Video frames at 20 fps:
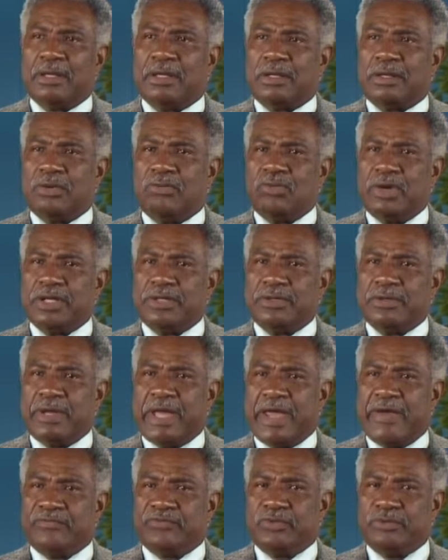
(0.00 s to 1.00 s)
what you
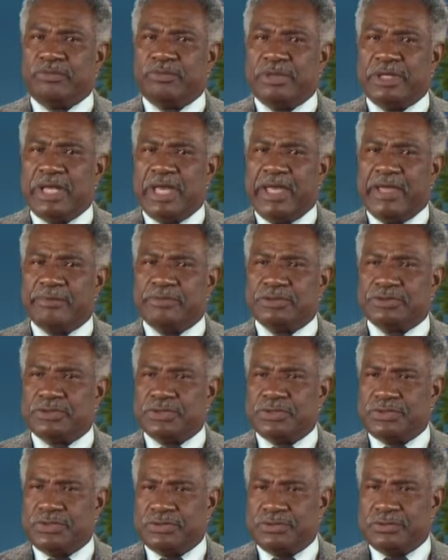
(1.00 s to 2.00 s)
have to be able to
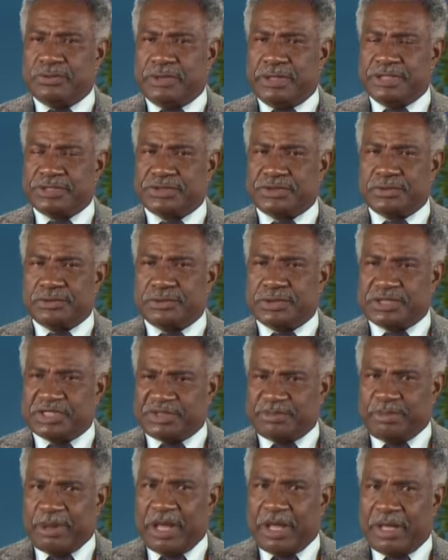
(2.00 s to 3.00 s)
do is to
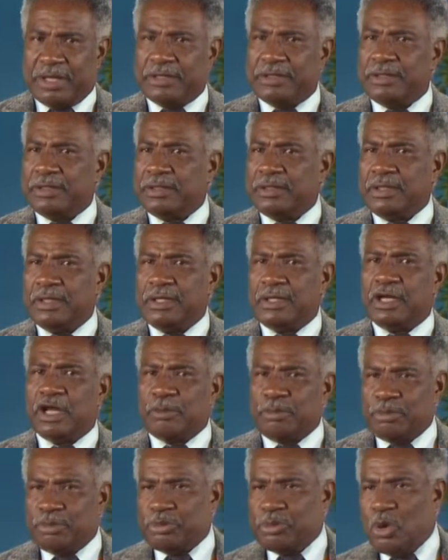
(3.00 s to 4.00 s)
respond
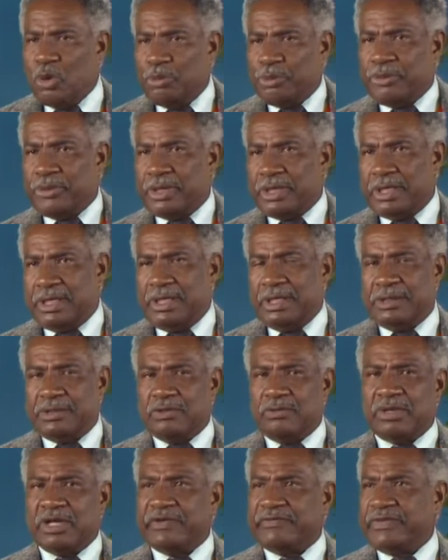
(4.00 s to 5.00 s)
appropriately to
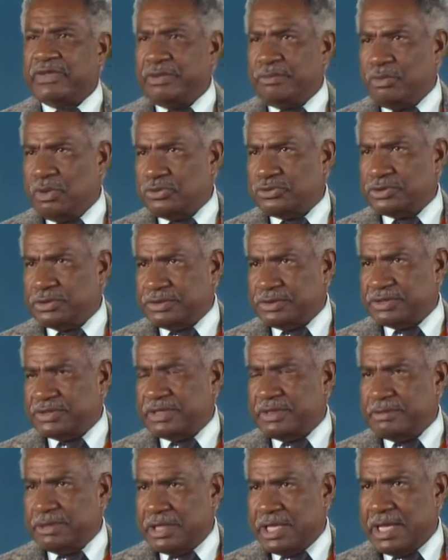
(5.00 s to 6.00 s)
whatever the emotional
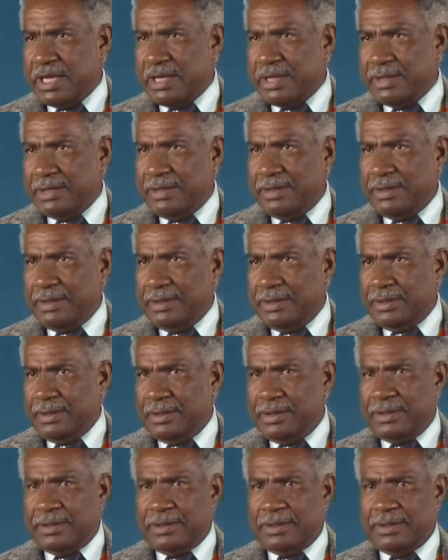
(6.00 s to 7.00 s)
stimuli
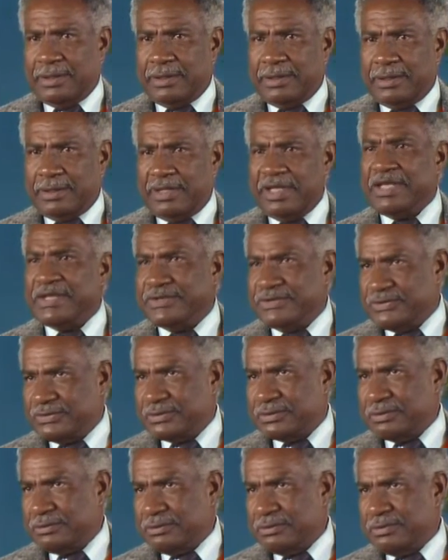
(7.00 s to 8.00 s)
uh,
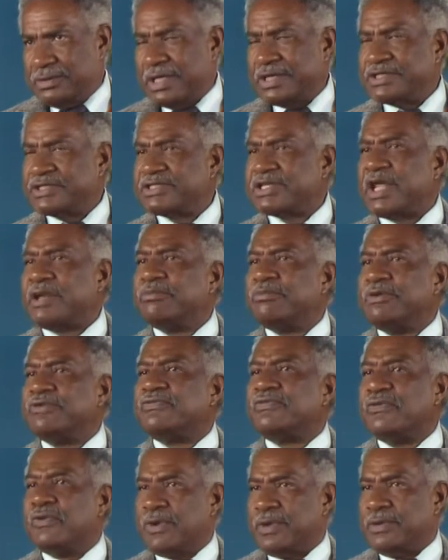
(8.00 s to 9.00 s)
is that is set
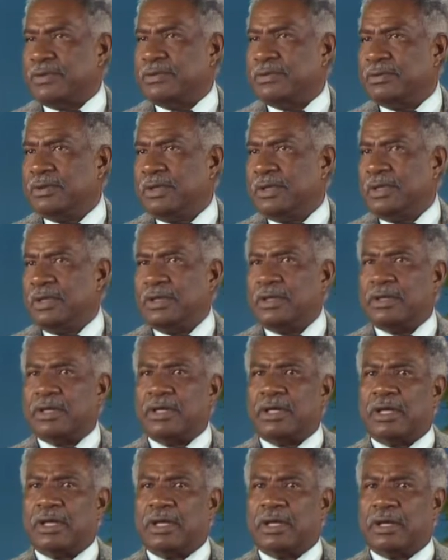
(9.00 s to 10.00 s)
before you.
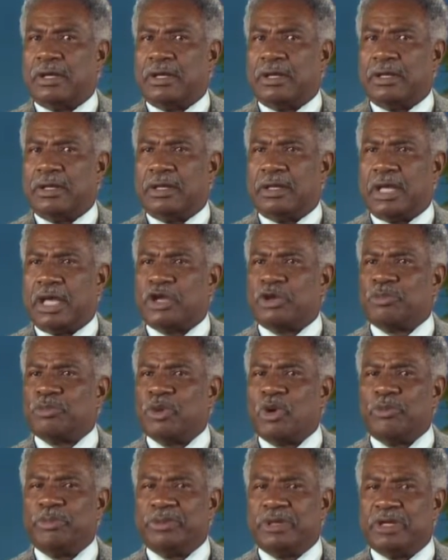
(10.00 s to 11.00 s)
Uh, and
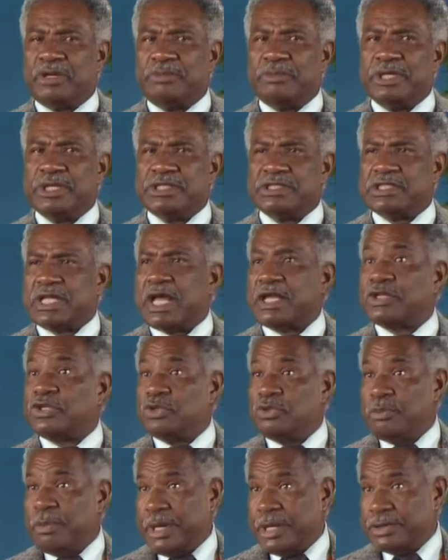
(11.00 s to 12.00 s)
appropriately means not
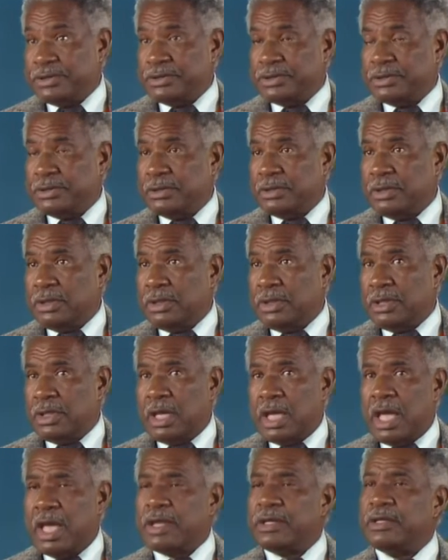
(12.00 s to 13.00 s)
too much
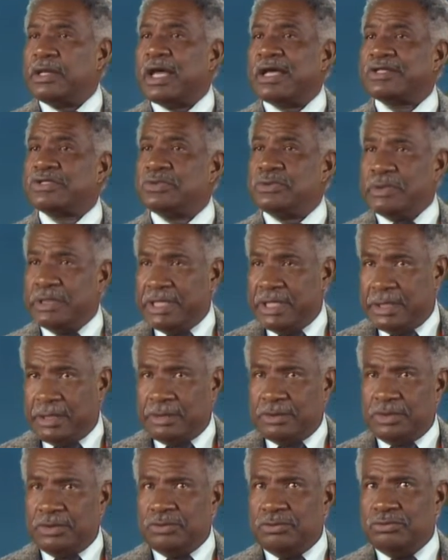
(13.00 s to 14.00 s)
and not too little.
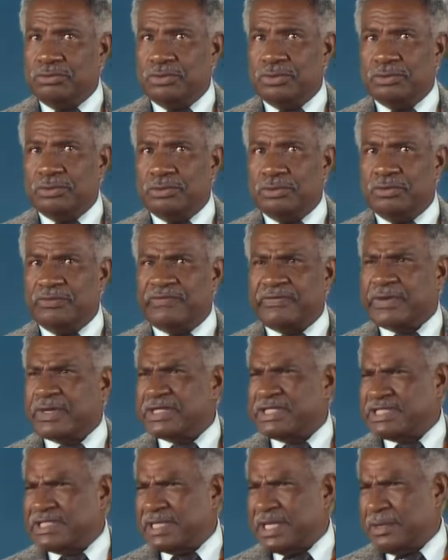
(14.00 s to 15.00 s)
You, you, you very
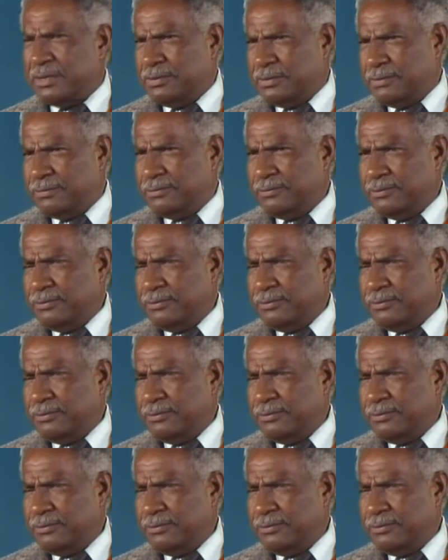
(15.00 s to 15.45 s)
seldom